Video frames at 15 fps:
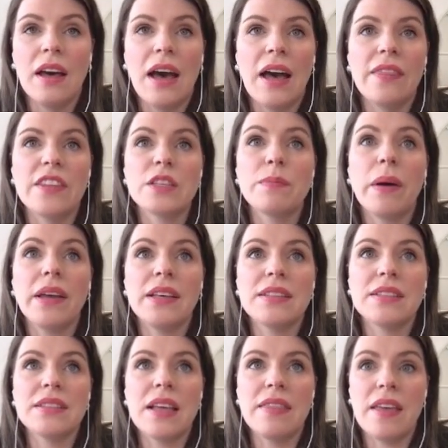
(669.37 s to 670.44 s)
and the
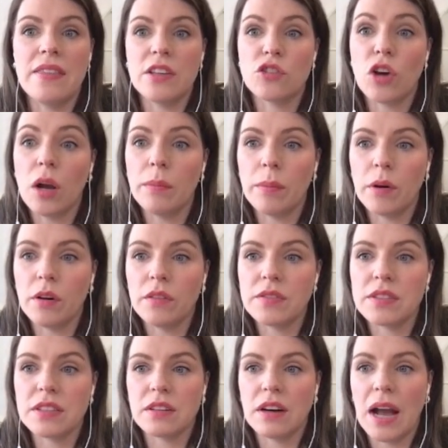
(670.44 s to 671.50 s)
spikes and then the
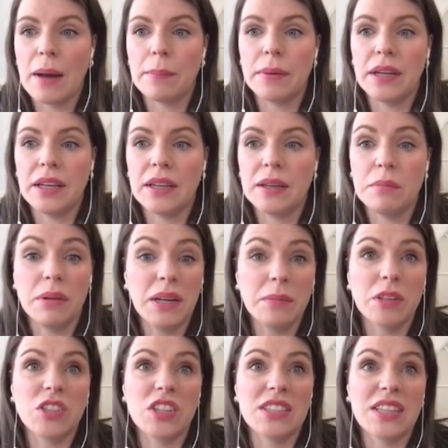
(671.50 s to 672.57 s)
drop-offs are happening pretty
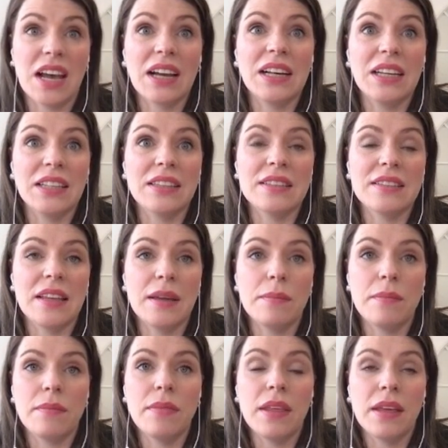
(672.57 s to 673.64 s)
much exactly at the
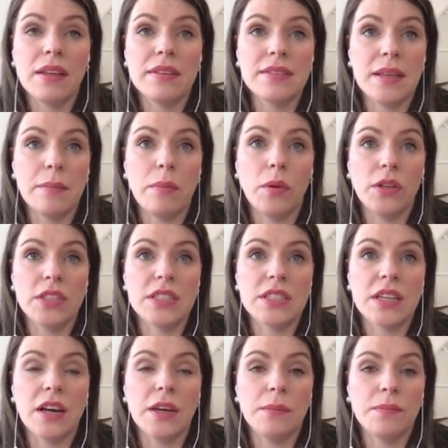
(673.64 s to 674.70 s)
same, same point in
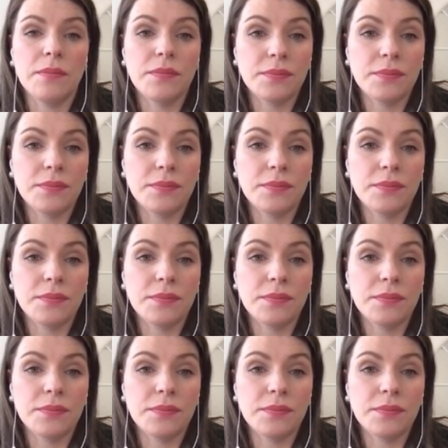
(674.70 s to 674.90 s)
time.